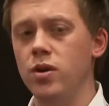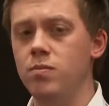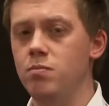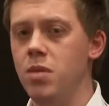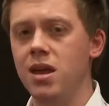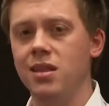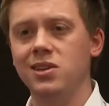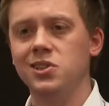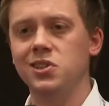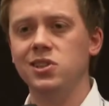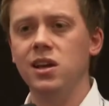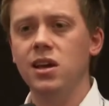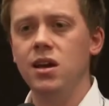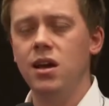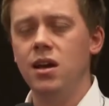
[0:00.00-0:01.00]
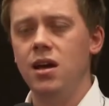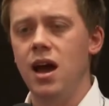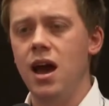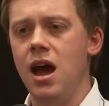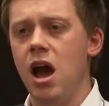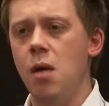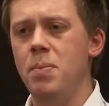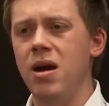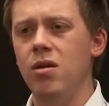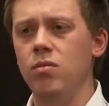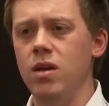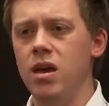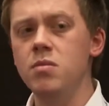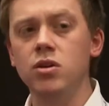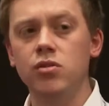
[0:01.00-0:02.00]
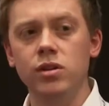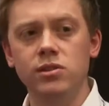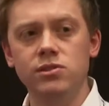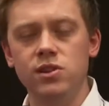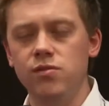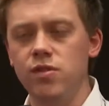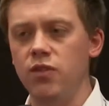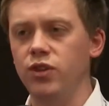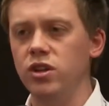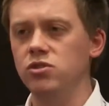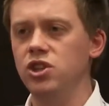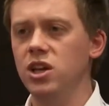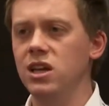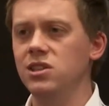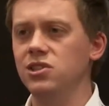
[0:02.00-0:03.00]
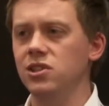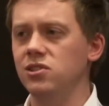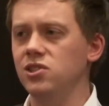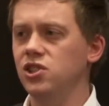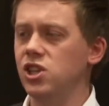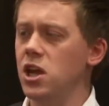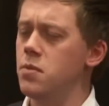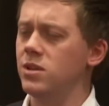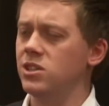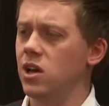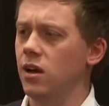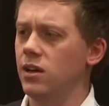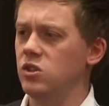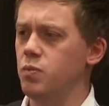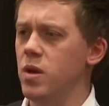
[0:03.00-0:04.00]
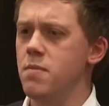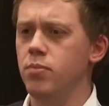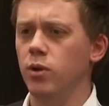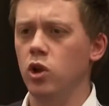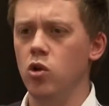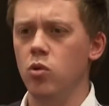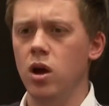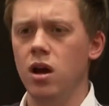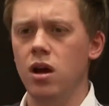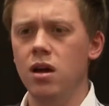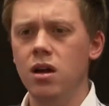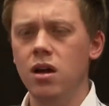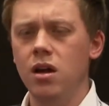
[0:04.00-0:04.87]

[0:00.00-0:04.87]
myths uh, about immigrants and refugees and stigmatise people who are